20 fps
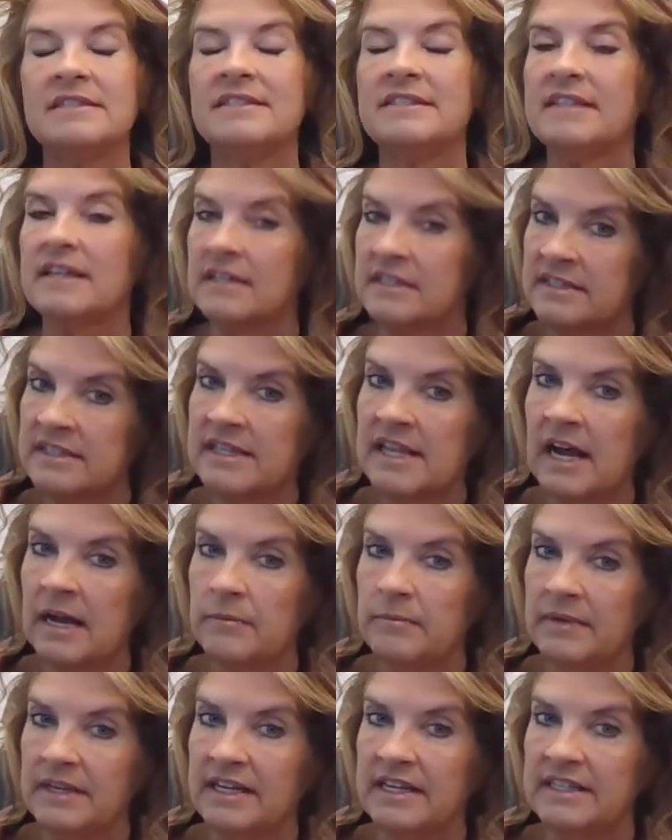does
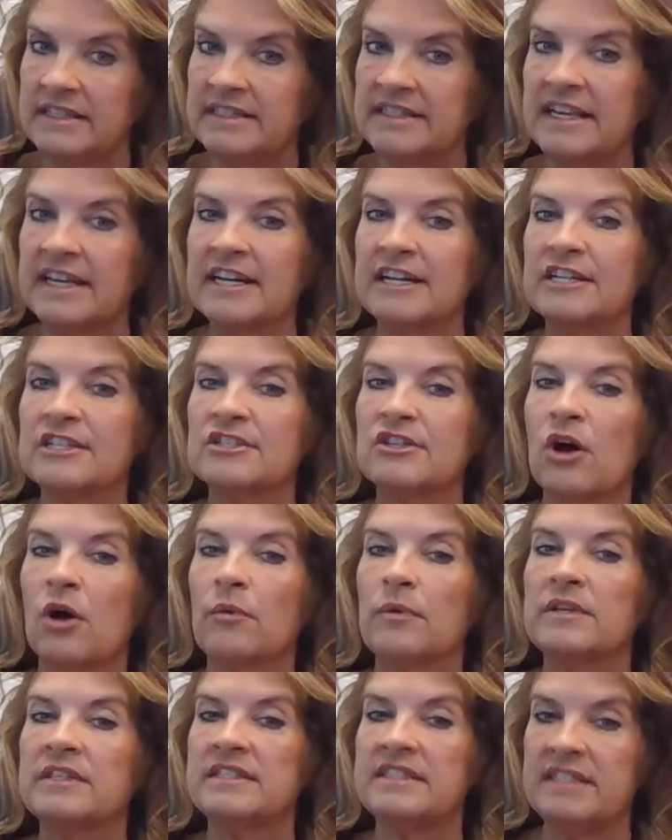not mean that it is
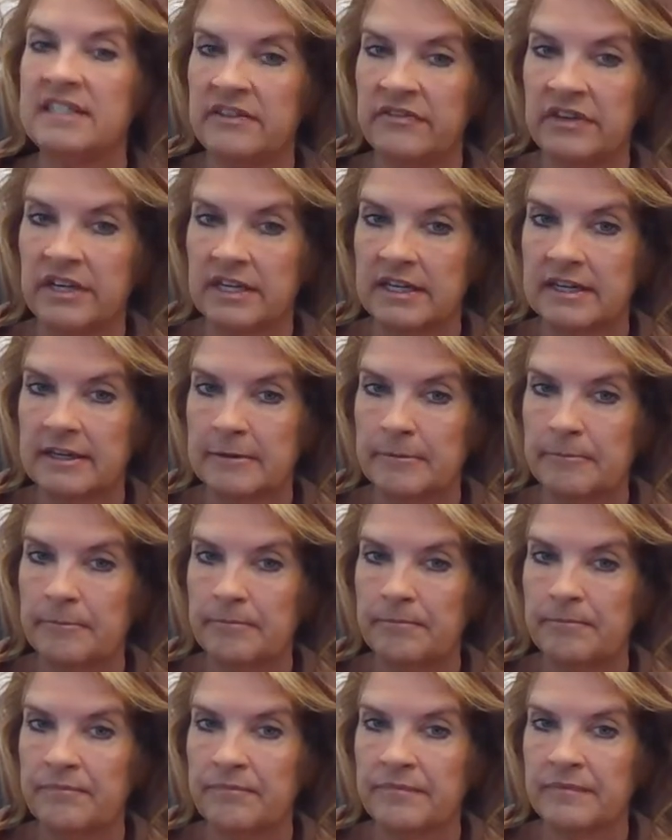always deviant.
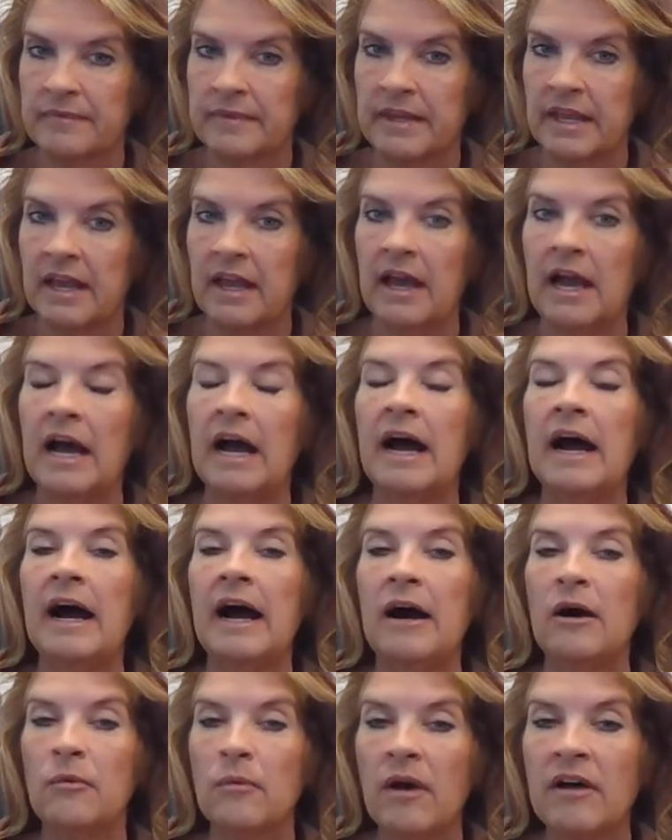
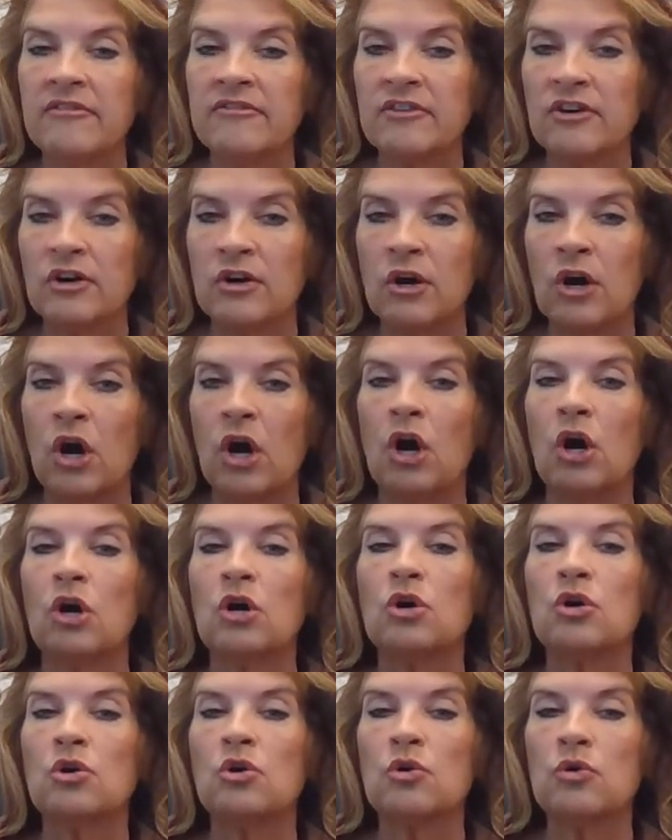However,
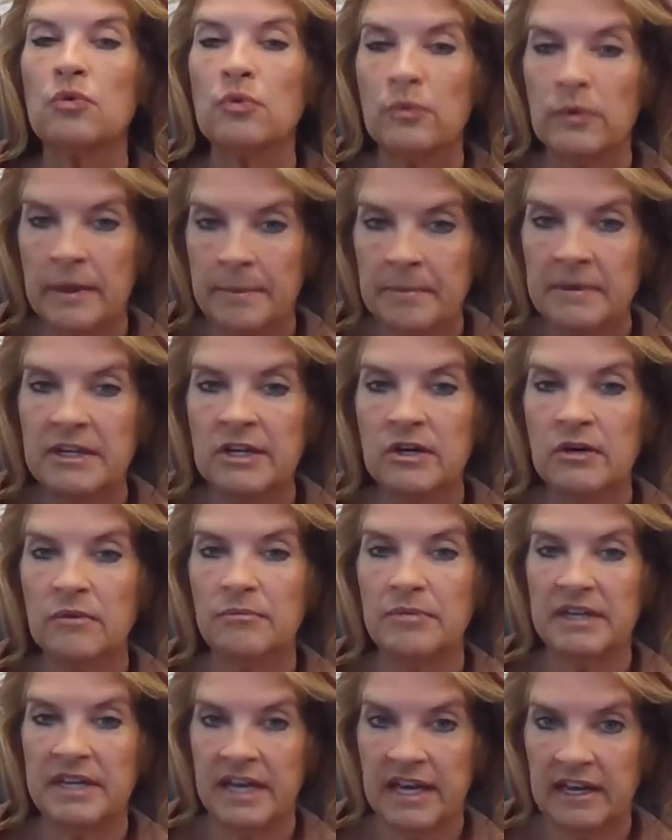criminal
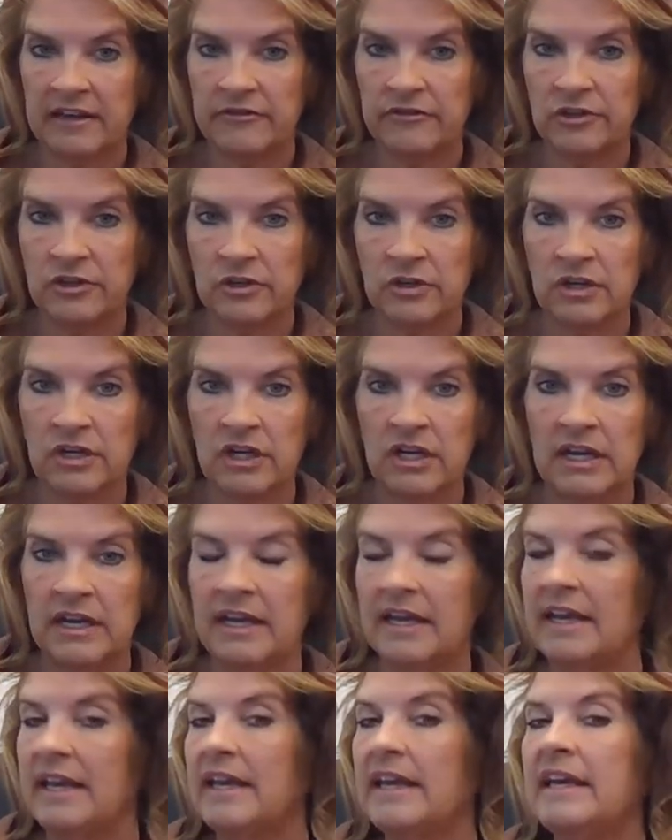behavior
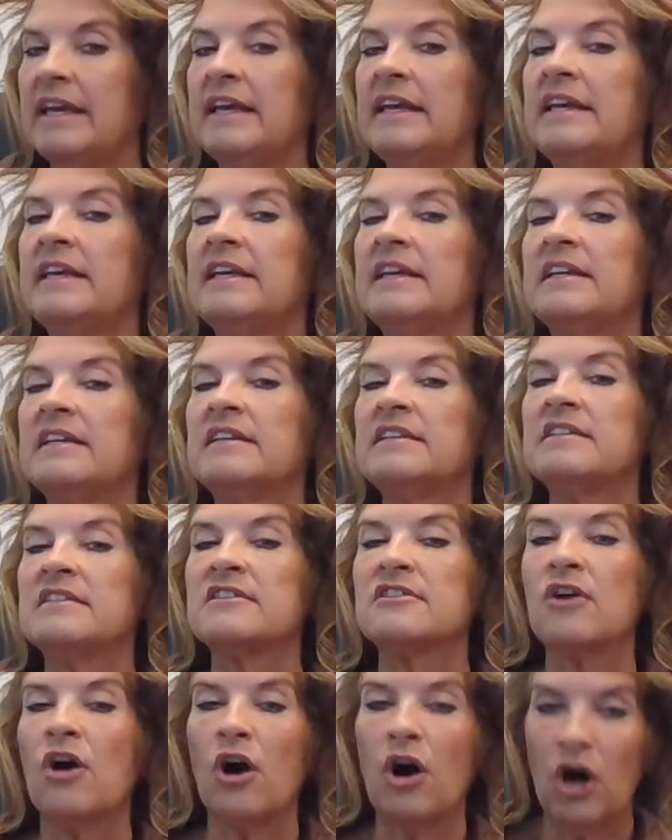
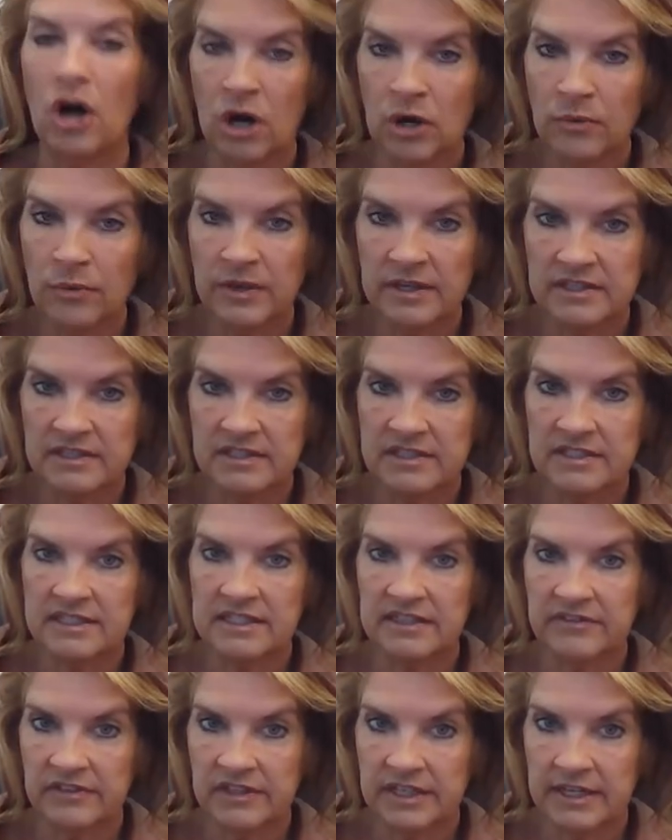is always
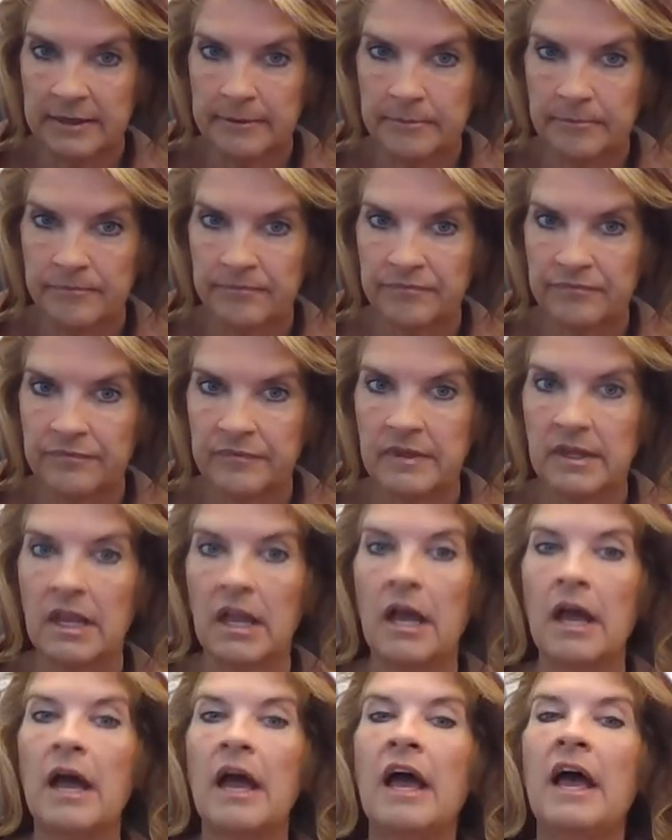deviant
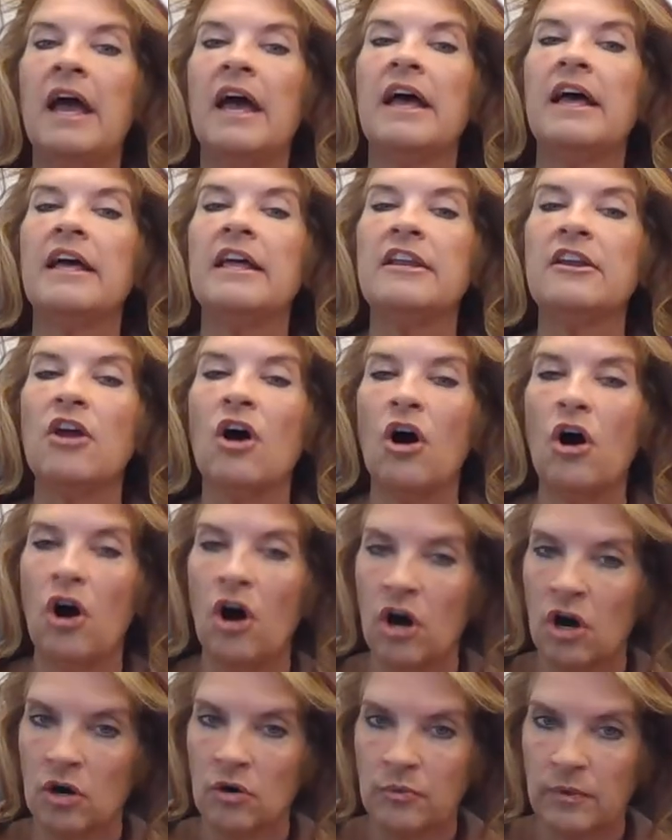and
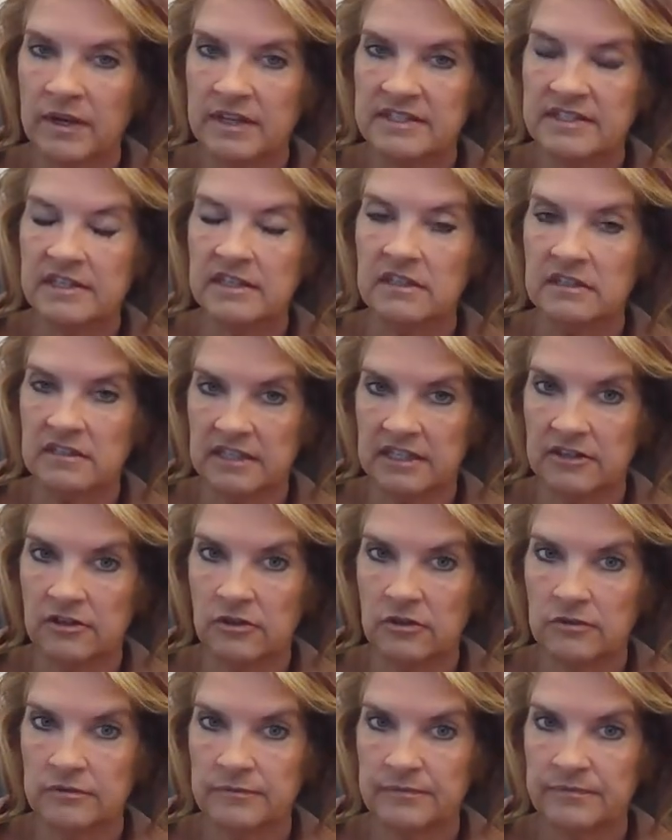always
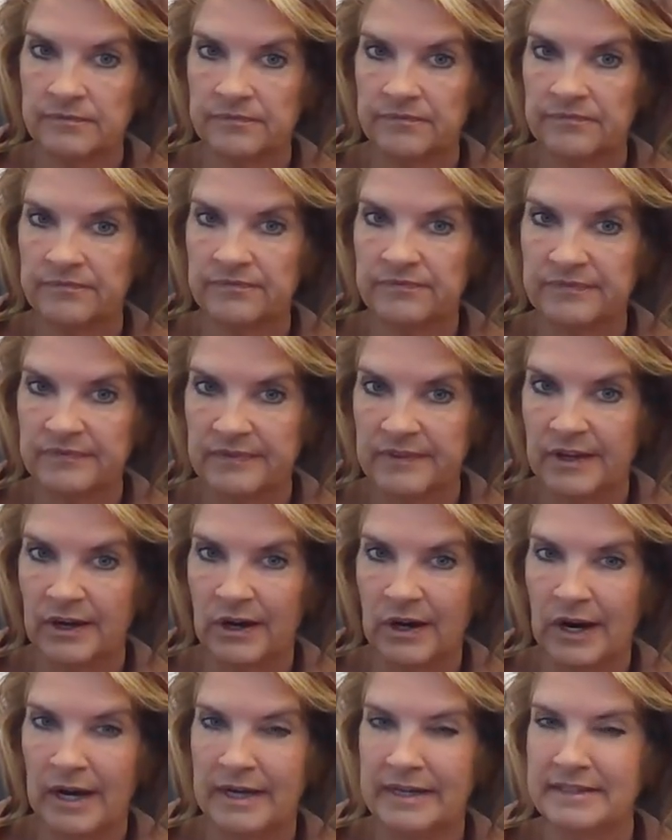illegal.
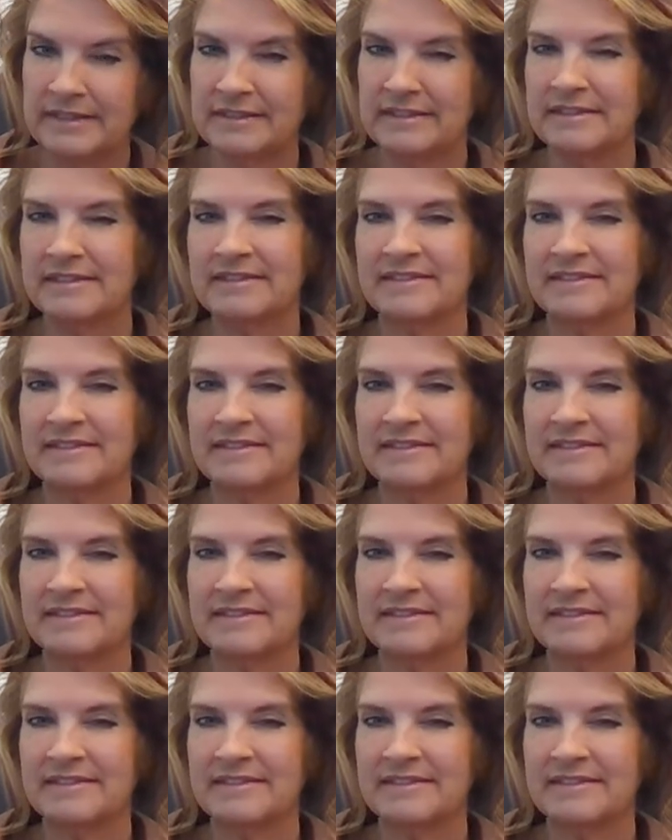All right?